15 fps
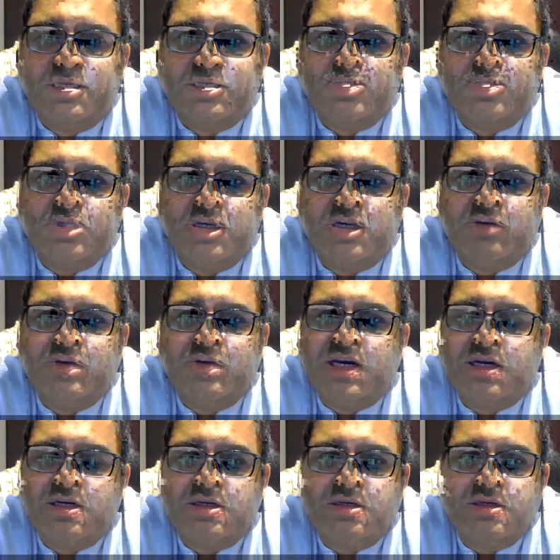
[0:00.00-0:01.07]
So here we
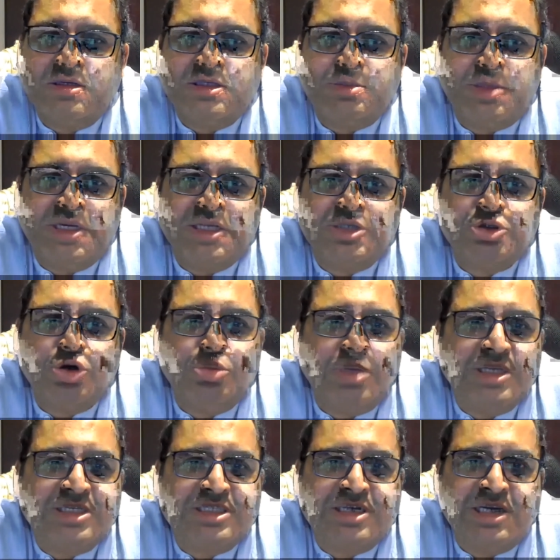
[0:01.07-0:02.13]
are spending so
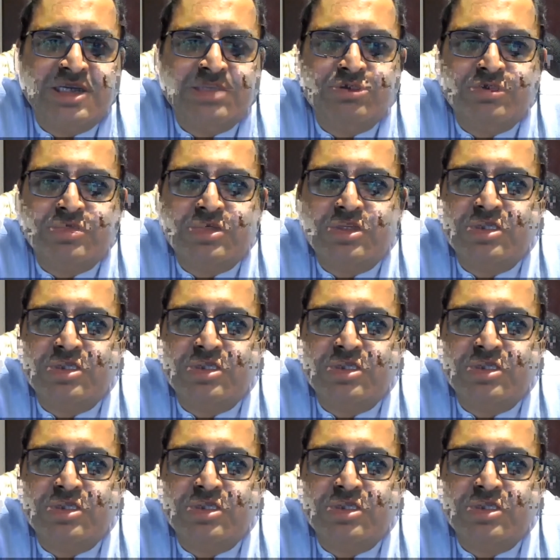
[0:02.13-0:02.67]
much time